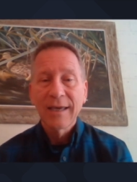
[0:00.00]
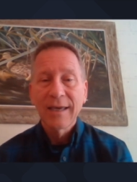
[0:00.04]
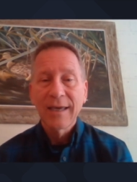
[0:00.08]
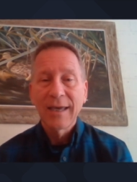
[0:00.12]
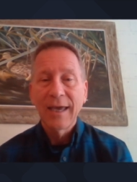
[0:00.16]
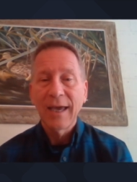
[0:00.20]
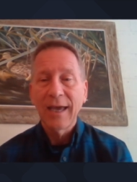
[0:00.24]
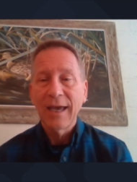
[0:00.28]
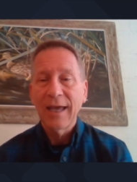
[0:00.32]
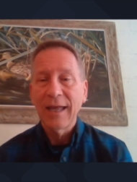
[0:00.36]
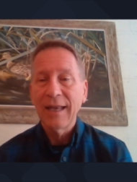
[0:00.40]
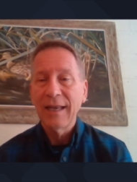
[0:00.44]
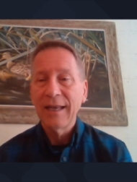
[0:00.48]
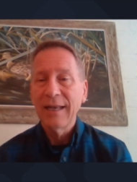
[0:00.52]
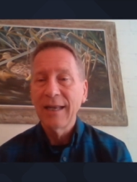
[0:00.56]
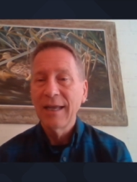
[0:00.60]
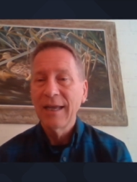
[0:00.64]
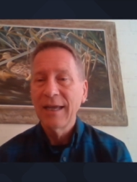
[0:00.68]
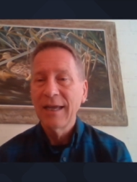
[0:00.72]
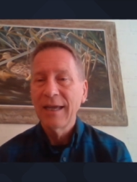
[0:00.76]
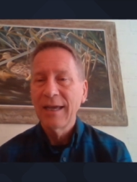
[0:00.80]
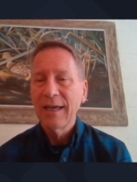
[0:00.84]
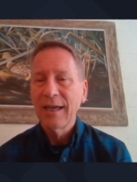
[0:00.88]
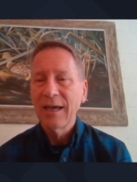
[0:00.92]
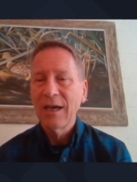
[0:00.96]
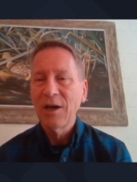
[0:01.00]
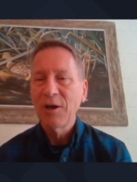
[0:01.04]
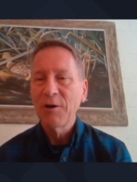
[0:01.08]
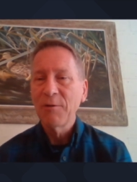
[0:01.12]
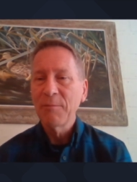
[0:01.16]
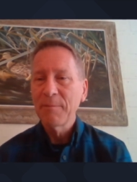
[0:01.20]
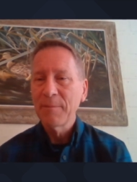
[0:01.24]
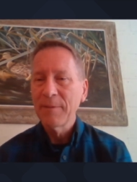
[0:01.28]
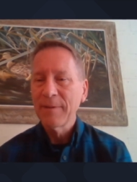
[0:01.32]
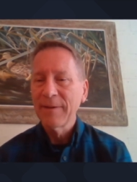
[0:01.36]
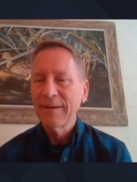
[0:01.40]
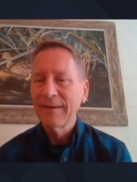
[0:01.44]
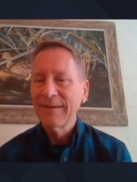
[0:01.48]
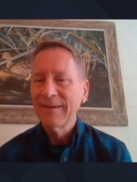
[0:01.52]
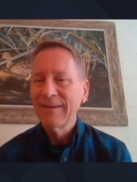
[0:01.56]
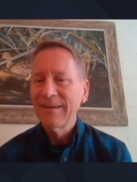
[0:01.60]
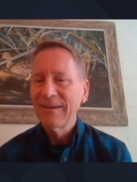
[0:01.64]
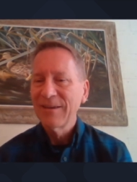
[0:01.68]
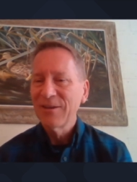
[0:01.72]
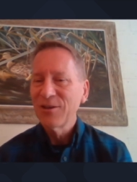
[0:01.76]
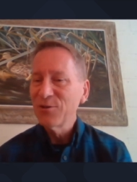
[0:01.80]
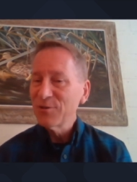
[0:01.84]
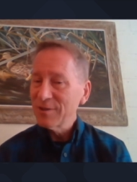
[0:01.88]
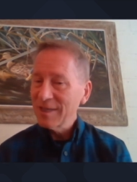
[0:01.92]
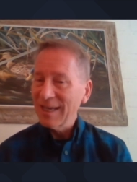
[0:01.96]
can help
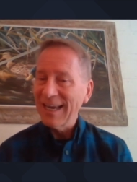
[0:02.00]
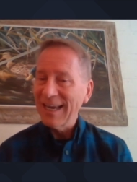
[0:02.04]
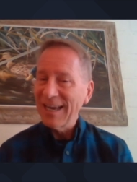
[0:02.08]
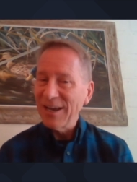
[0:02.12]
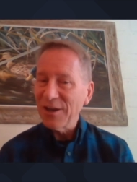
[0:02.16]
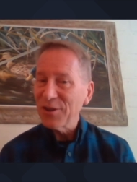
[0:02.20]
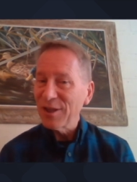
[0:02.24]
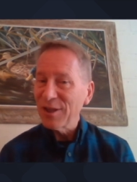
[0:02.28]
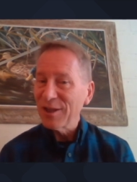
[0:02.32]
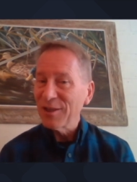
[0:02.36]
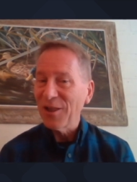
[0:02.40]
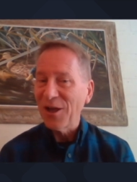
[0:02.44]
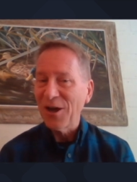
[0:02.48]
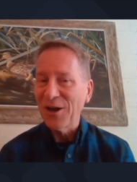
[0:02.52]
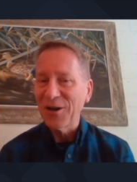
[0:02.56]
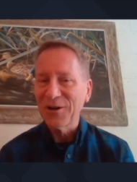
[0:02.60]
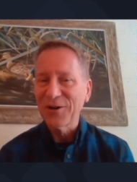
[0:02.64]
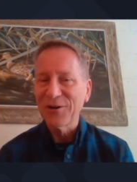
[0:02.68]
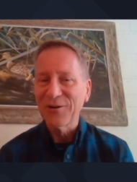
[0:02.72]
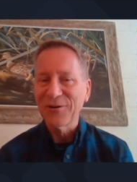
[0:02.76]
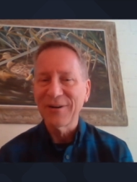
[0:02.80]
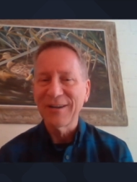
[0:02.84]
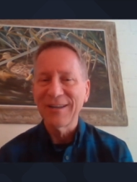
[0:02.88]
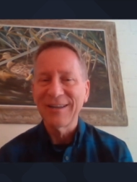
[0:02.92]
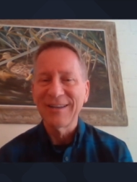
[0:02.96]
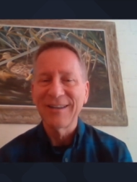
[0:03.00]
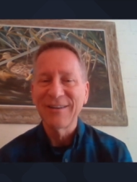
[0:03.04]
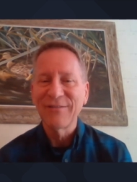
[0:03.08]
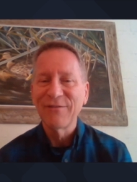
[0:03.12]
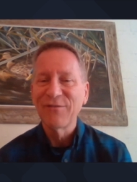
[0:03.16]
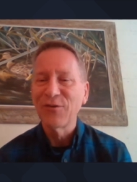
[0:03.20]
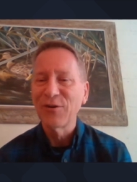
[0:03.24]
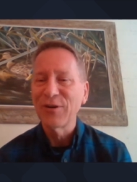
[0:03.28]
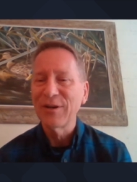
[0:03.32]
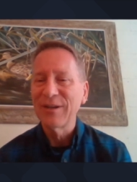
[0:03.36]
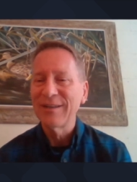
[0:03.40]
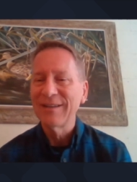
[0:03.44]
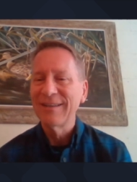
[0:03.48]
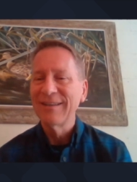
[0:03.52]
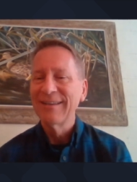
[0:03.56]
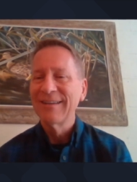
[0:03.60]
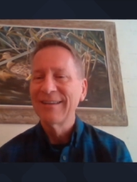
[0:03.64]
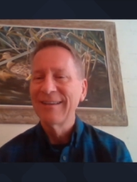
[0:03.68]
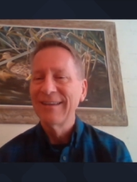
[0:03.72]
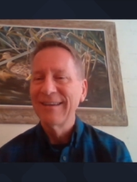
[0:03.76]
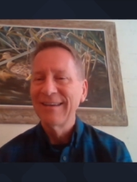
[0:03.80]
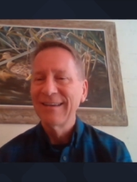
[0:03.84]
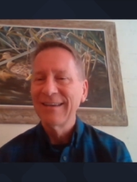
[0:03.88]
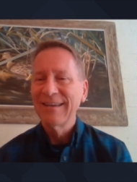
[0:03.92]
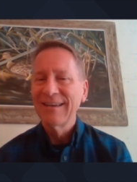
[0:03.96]
you stay healthy longer and avoid
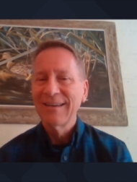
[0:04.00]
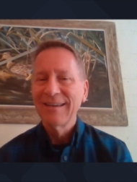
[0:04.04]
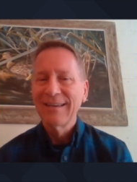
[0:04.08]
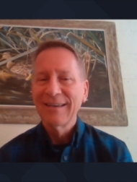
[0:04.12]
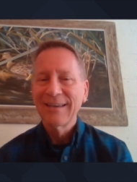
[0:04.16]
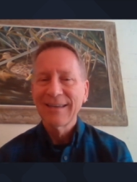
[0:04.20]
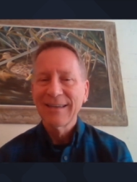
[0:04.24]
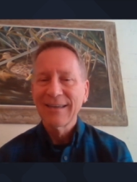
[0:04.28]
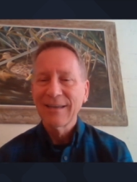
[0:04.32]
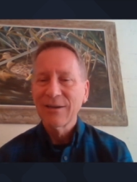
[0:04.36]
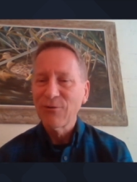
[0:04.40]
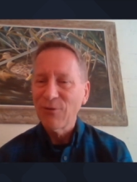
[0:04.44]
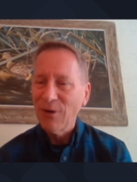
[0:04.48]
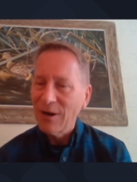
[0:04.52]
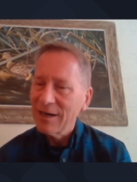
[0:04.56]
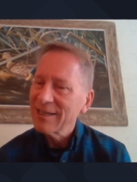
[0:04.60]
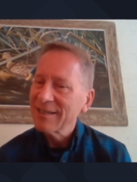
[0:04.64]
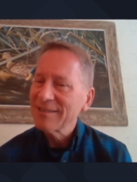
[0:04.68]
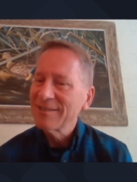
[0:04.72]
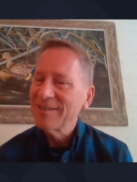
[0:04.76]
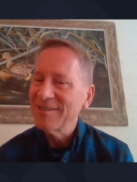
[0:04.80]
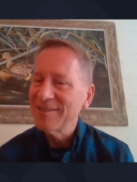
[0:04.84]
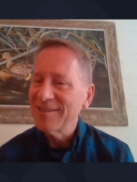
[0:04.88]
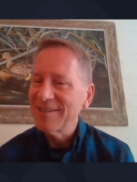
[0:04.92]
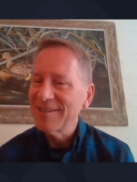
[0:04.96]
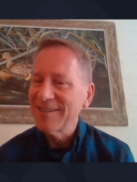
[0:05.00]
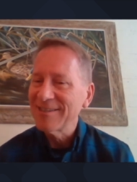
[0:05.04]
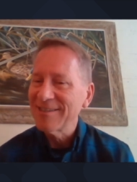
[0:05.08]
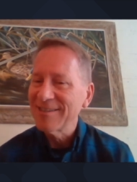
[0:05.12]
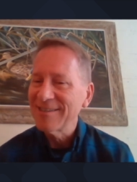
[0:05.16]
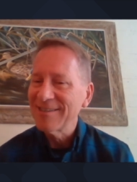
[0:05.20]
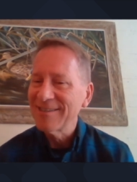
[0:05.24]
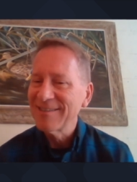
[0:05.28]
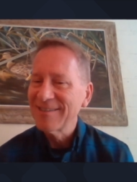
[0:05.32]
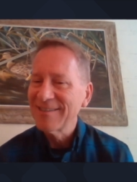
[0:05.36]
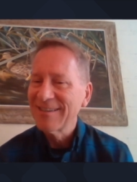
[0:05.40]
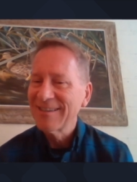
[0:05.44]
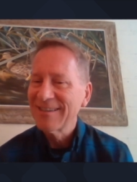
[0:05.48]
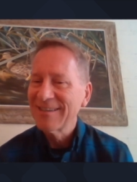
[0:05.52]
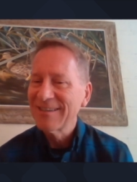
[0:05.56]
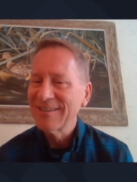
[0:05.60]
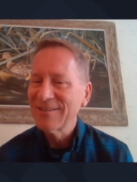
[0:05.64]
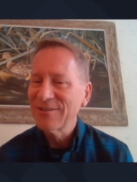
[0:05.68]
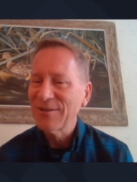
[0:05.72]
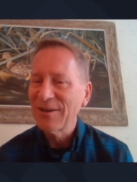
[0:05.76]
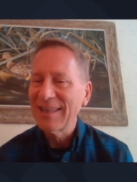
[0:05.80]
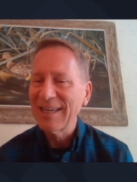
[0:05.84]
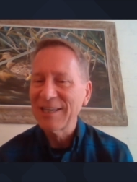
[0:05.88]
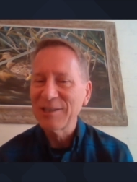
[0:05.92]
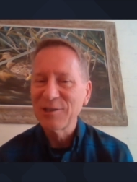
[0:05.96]
chronic diseases.
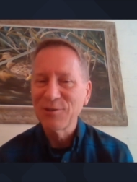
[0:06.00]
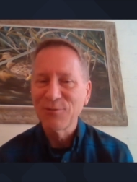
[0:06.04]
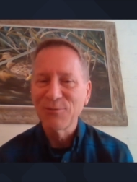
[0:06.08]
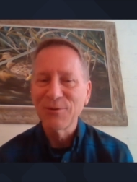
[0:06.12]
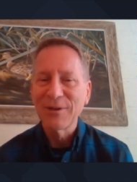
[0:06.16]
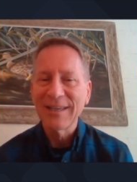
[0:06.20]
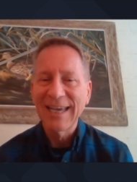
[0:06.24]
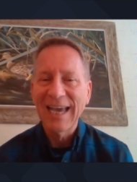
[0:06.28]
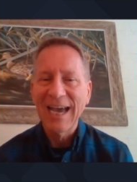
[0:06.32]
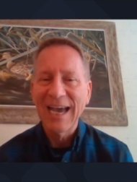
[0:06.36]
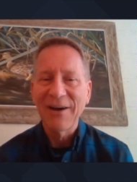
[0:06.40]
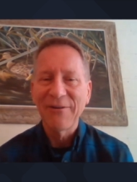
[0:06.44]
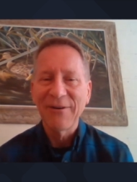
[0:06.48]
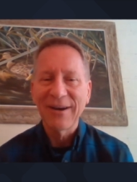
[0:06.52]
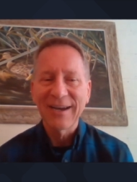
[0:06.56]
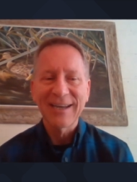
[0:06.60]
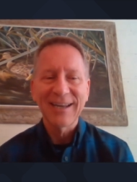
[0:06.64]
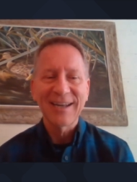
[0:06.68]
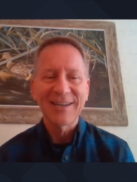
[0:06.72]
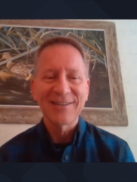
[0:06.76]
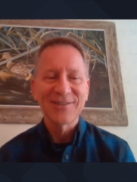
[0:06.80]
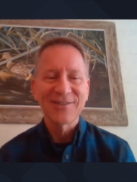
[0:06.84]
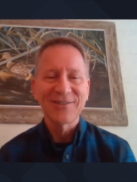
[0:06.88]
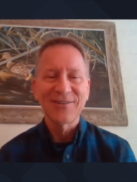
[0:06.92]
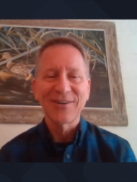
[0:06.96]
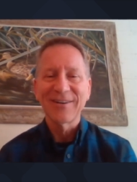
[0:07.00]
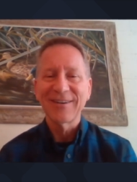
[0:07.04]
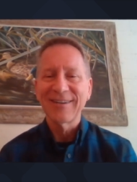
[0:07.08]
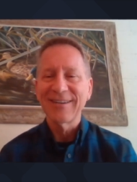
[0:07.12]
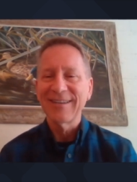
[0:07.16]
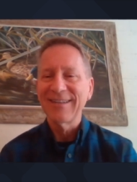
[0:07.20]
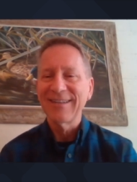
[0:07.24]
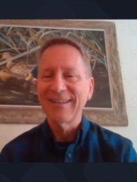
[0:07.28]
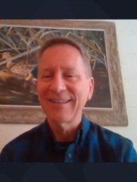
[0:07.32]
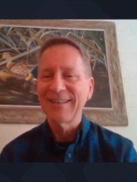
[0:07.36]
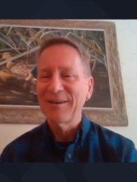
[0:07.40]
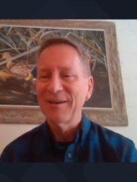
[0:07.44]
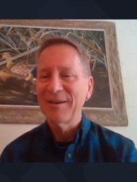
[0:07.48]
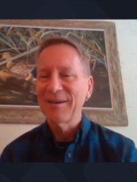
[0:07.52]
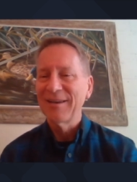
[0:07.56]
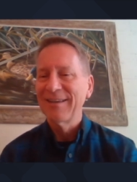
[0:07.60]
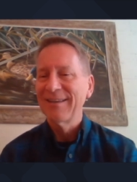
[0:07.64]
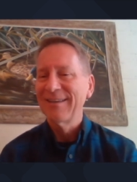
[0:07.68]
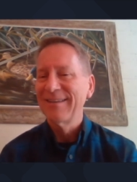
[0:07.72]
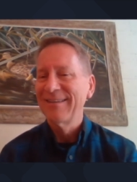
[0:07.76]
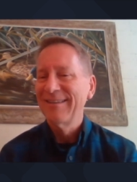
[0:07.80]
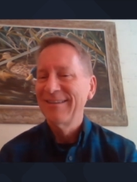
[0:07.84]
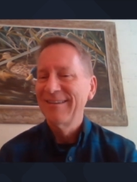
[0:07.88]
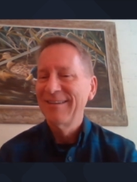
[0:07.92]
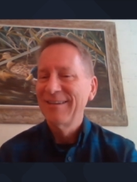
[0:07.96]
So that's really how I got started in
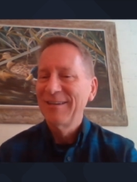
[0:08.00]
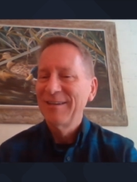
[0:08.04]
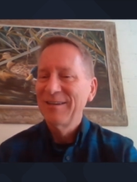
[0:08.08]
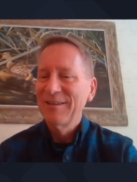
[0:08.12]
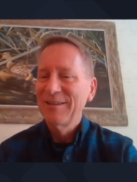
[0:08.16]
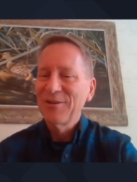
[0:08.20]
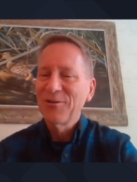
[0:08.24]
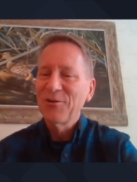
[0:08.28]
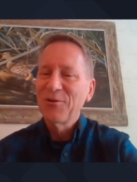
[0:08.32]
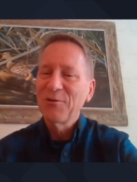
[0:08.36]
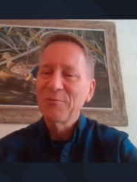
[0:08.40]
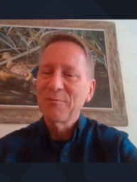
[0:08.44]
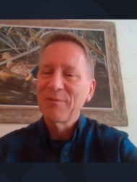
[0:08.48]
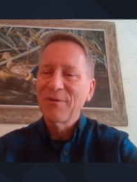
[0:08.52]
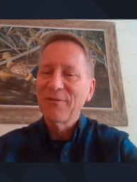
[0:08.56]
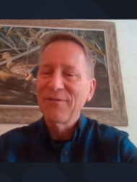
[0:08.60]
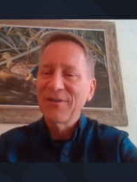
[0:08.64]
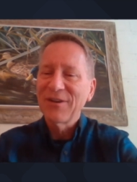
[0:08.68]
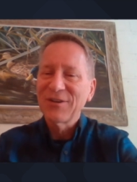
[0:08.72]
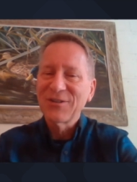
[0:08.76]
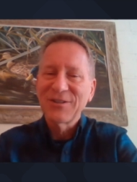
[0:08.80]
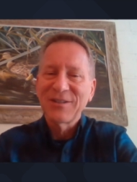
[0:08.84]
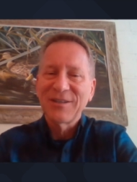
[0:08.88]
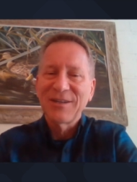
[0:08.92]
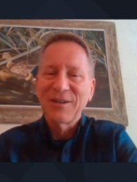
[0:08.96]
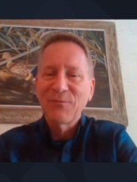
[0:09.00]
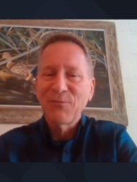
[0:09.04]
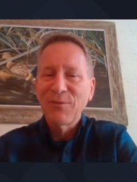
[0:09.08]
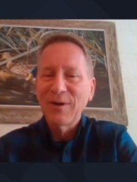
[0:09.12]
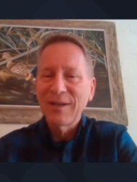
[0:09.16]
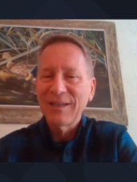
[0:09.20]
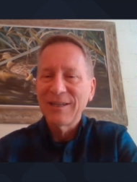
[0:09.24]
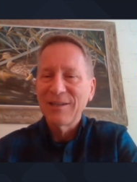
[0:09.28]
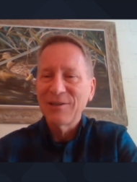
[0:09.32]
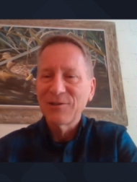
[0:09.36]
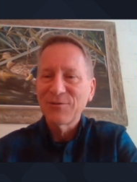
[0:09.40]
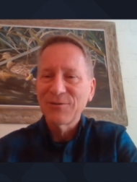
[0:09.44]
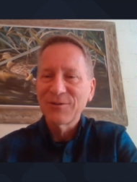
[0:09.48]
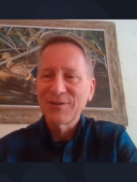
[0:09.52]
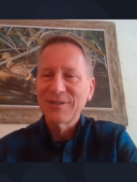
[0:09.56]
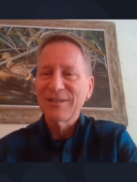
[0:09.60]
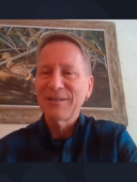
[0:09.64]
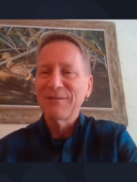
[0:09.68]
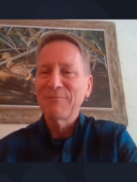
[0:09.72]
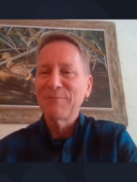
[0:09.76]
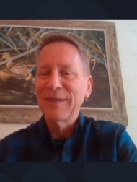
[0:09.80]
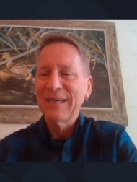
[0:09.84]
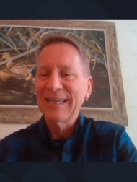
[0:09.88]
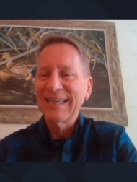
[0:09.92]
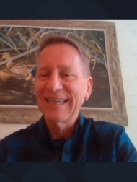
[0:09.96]
the whole profession and what
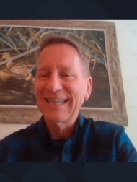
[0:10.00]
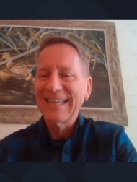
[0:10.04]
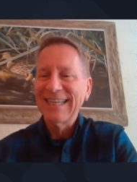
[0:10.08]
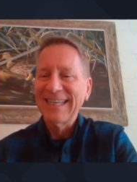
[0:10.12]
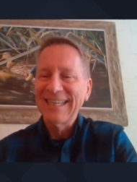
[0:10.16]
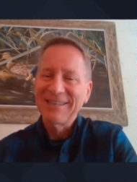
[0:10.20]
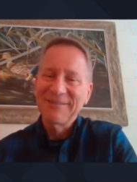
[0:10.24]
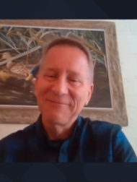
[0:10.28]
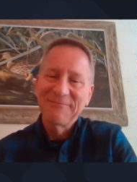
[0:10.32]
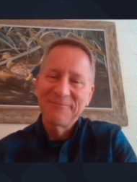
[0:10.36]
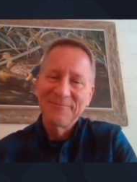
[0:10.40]
interested me in it.